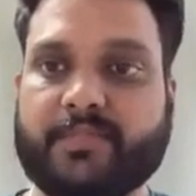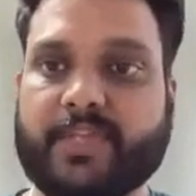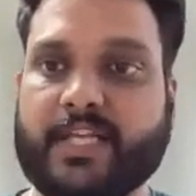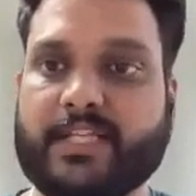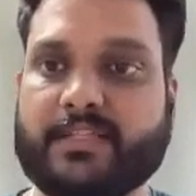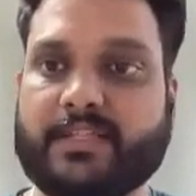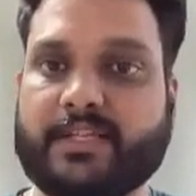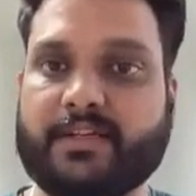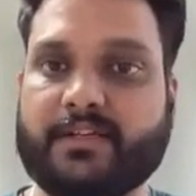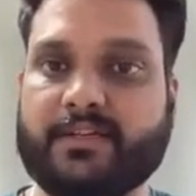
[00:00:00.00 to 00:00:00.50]

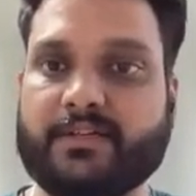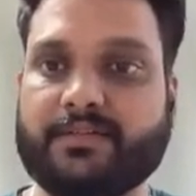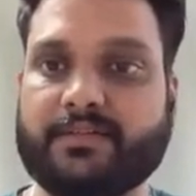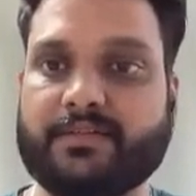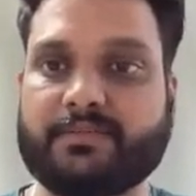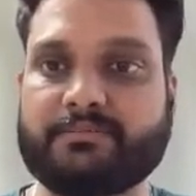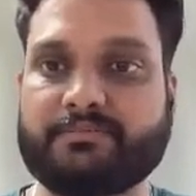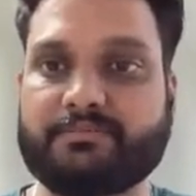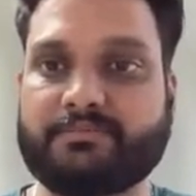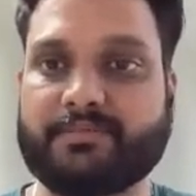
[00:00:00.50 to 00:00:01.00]
that's it.
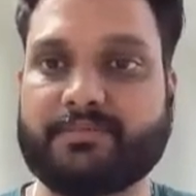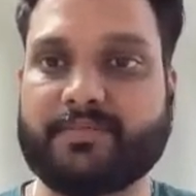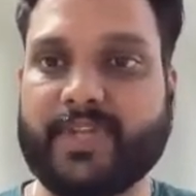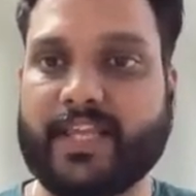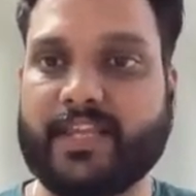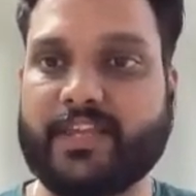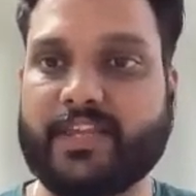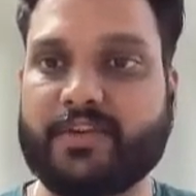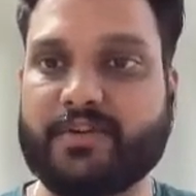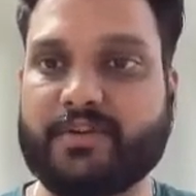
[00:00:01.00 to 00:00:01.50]

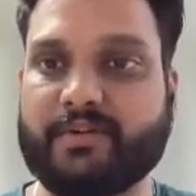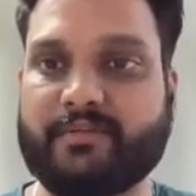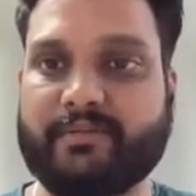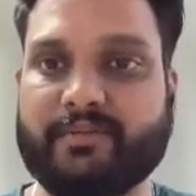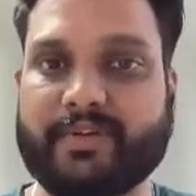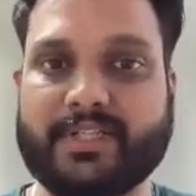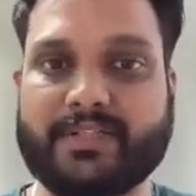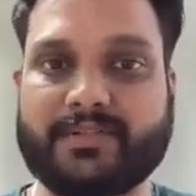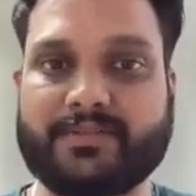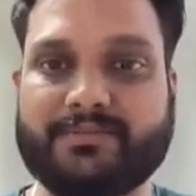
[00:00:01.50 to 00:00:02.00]
Thank you,
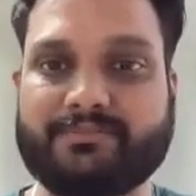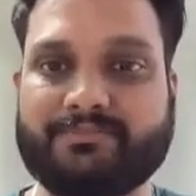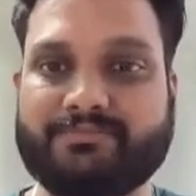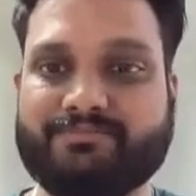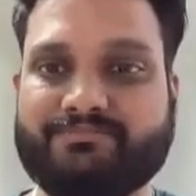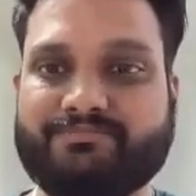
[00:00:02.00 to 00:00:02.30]
everyone.